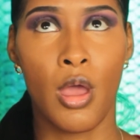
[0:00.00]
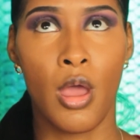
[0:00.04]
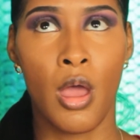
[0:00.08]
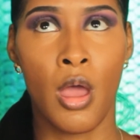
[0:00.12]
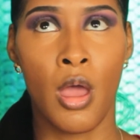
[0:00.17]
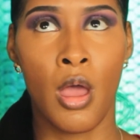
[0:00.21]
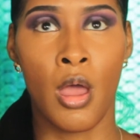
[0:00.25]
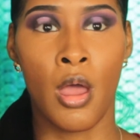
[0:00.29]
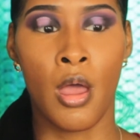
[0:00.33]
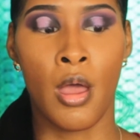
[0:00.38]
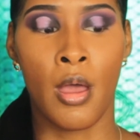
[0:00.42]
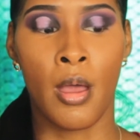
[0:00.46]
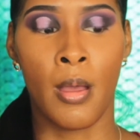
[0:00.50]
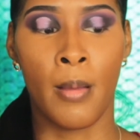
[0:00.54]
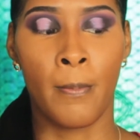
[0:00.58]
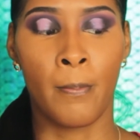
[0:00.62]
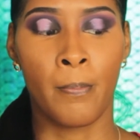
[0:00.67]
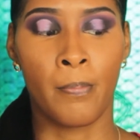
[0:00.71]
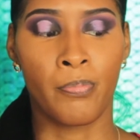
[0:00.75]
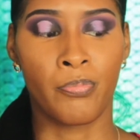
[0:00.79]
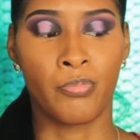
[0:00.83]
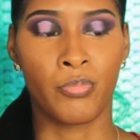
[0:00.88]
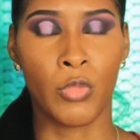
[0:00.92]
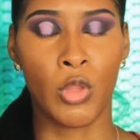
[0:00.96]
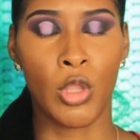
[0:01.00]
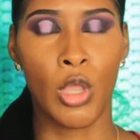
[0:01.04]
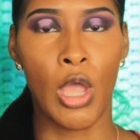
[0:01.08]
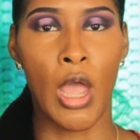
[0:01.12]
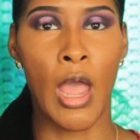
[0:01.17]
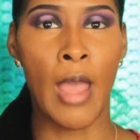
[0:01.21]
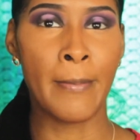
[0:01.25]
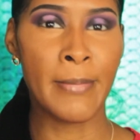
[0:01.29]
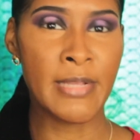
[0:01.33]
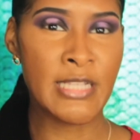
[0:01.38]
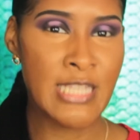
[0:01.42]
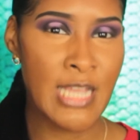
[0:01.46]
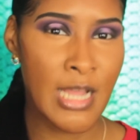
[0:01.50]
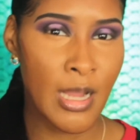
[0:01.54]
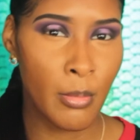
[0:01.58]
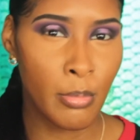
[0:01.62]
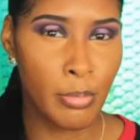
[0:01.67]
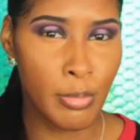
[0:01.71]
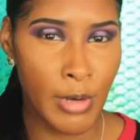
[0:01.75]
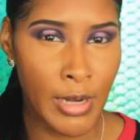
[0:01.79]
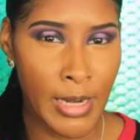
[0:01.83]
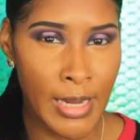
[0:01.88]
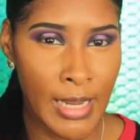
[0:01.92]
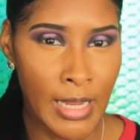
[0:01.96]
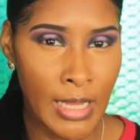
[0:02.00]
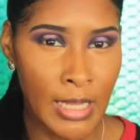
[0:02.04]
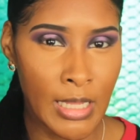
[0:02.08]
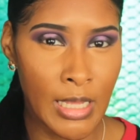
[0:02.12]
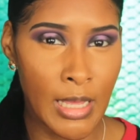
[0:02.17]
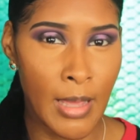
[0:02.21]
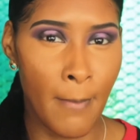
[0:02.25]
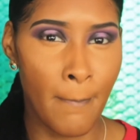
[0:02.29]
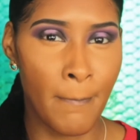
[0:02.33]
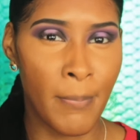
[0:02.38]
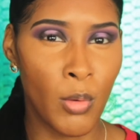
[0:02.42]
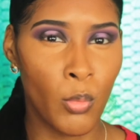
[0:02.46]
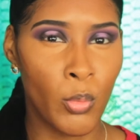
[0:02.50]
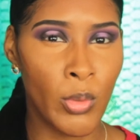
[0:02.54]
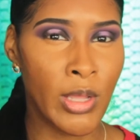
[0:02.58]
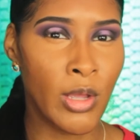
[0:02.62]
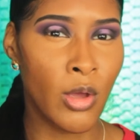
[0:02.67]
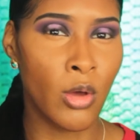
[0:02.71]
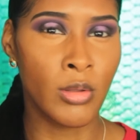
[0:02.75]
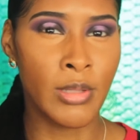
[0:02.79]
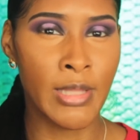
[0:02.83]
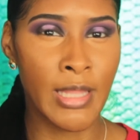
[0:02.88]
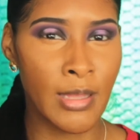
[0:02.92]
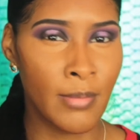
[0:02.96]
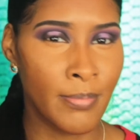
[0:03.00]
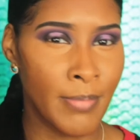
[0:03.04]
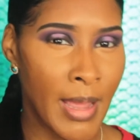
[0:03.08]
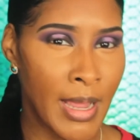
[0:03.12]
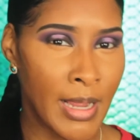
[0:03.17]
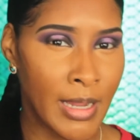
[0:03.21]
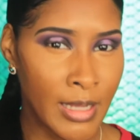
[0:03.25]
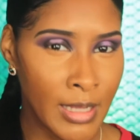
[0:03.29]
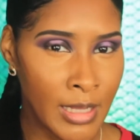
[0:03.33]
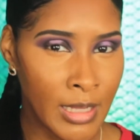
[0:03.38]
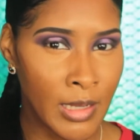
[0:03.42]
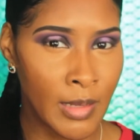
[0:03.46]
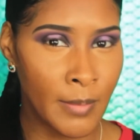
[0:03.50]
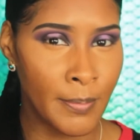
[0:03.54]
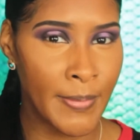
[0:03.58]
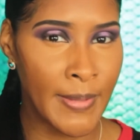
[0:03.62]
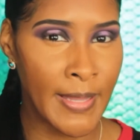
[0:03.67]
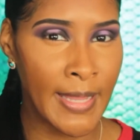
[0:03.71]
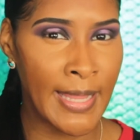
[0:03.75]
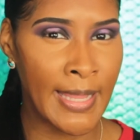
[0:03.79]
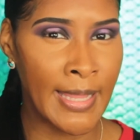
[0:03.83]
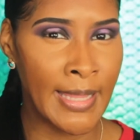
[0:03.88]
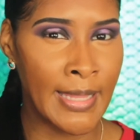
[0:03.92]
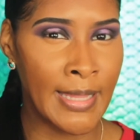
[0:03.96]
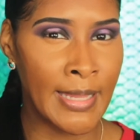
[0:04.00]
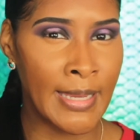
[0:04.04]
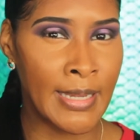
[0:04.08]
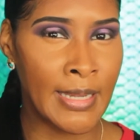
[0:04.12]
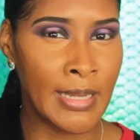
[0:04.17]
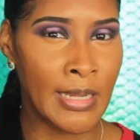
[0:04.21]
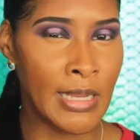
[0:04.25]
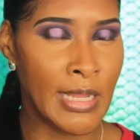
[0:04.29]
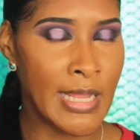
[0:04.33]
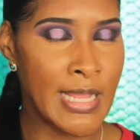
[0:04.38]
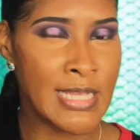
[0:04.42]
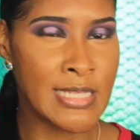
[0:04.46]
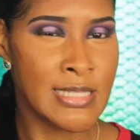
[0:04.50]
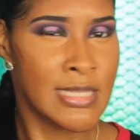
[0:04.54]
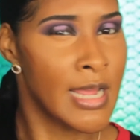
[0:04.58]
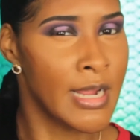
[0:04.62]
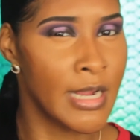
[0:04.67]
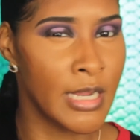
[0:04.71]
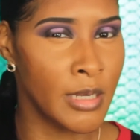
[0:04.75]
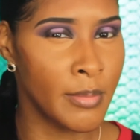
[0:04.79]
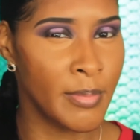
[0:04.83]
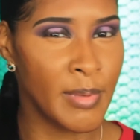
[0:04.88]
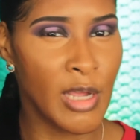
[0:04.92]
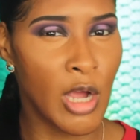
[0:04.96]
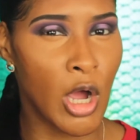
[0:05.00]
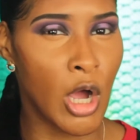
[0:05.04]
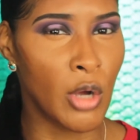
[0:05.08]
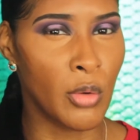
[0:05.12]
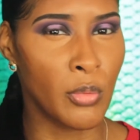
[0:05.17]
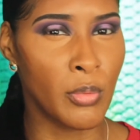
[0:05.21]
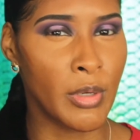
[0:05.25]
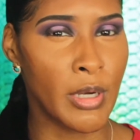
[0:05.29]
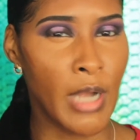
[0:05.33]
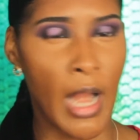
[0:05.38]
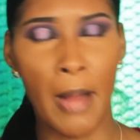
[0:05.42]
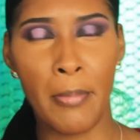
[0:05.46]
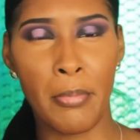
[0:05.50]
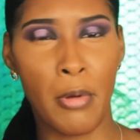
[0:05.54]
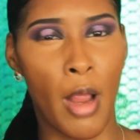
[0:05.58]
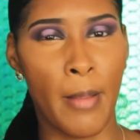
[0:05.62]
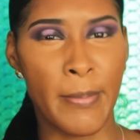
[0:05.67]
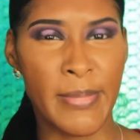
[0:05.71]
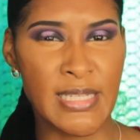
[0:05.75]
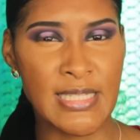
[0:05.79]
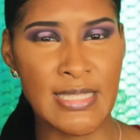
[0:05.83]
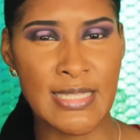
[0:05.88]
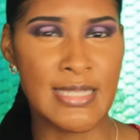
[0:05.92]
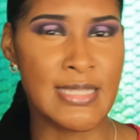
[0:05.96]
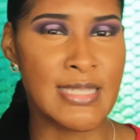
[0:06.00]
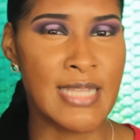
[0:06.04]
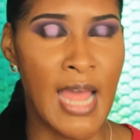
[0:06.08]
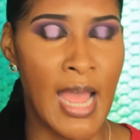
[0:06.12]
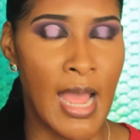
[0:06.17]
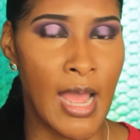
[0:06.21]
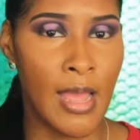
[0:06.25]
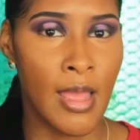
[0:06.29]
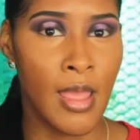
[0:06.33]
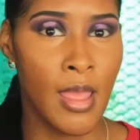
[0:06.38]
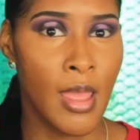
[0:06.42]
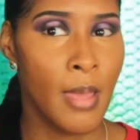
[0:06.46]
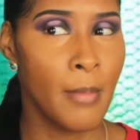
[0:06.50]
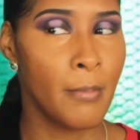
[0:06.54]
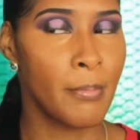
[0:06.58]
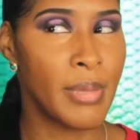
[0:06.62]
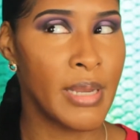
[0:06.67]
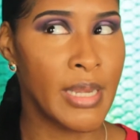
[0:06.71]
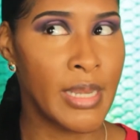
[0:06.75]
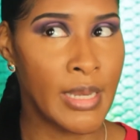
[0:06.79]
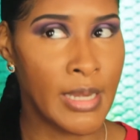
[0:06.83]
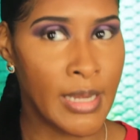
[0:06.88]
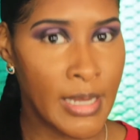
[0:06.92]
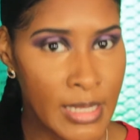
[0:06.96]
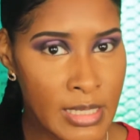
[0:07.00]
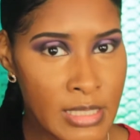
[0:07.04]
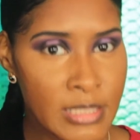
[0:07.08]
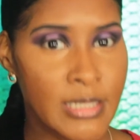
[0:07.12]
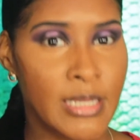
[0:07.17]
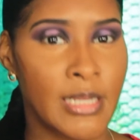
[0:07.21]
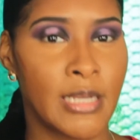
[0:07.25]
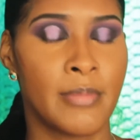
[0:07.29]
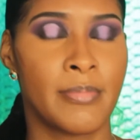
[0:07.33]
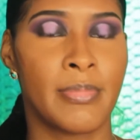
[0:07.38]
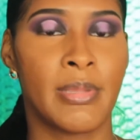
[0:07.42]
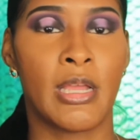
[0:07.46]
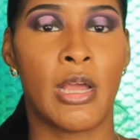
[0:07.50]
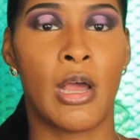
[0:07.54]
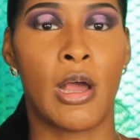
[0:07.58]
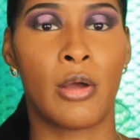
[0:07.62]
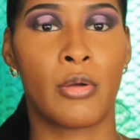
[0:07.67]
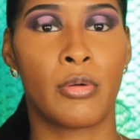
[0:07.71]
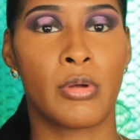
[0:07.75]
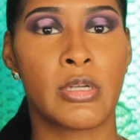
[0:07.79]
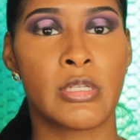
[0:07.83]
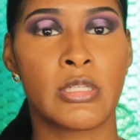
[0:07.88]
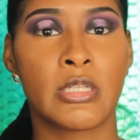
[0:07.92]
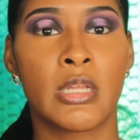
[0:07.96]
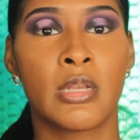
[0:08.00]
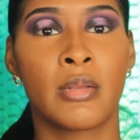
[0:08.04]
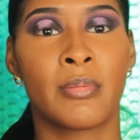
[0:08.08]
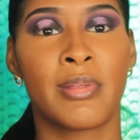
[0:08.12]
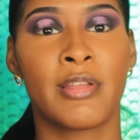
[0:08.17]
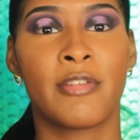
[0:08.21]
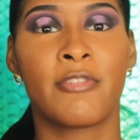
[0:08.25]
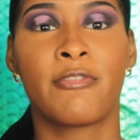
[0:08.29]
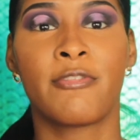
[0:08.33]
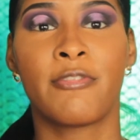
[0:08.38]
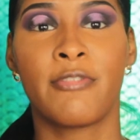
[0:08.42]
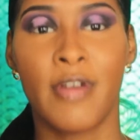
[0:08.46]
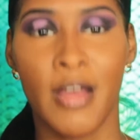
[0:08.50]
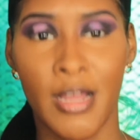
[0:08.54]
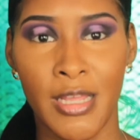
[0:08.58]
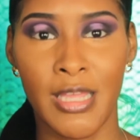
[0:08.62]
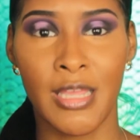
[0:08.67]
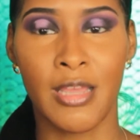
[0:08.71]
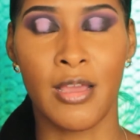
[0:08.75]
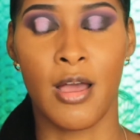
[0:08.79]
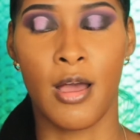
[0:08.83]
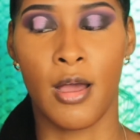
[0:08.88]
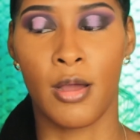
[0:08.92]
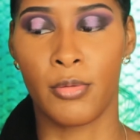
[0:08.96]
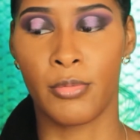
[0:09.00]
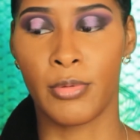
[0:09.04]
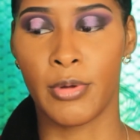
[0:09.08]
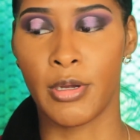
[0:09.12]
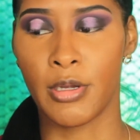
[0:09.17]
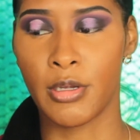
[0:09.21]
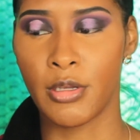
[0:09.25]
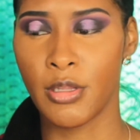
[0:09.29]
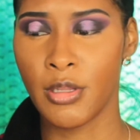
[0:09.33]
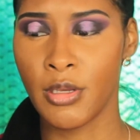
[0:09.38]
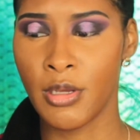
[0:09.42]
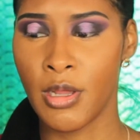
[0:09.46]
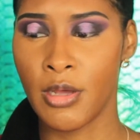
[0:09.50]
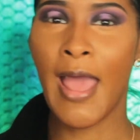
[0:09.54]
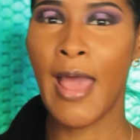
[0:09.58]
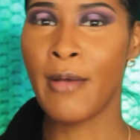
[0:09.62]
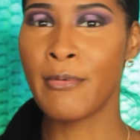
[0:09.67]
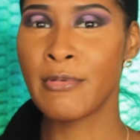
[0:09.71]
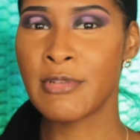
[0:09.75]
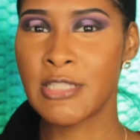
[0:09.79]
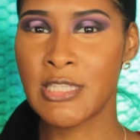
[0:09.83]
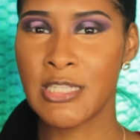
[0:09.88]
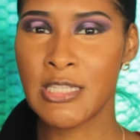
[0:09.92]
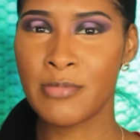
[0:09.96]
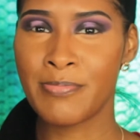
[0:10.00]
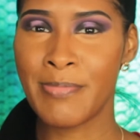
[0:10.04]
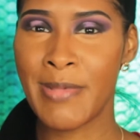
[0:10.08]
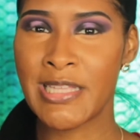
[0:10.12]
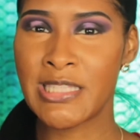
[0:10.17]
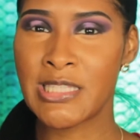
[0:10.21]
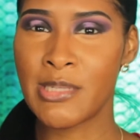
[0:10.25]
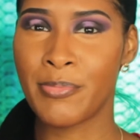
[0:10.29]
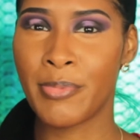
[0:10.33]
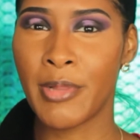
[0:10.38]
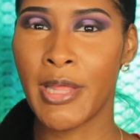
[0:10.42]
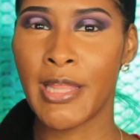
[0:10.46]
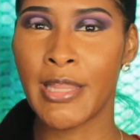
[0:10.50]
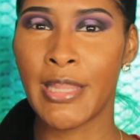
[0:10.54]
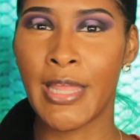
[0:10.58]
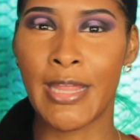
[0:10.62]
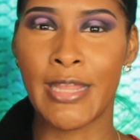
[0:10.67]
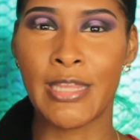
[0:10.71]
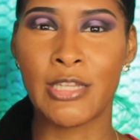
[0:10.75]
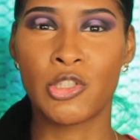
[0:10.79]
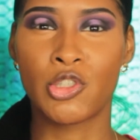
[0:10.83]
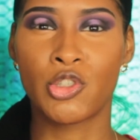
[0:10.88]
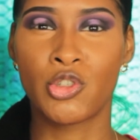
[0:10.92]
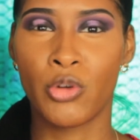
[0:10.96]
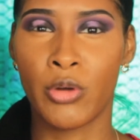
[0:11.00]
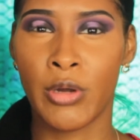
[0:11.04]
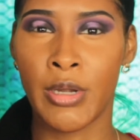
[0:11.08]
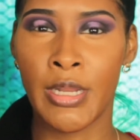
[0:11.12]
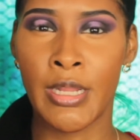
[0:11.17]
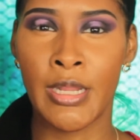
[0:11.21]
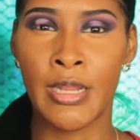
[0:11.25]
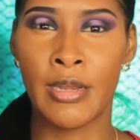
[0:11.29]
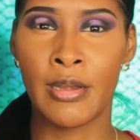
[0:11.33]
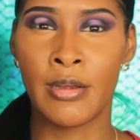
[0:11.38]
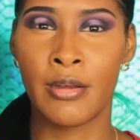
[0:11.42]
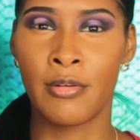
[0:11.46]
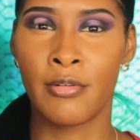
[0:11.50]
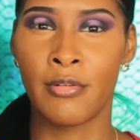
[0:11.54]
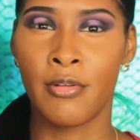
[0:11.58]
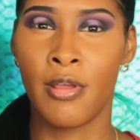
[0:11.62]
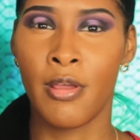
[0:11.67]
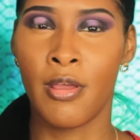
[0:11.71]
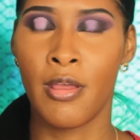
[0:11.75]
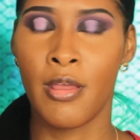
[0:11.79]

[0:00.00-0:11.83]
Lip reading: I'm gonna take a break, but we gonna link back up, and it's not gonna be awkward. I promise it's not. But it is gonna be awkward. It's gonna be fucking awkward. You know, how is it about to play like, is Jordyn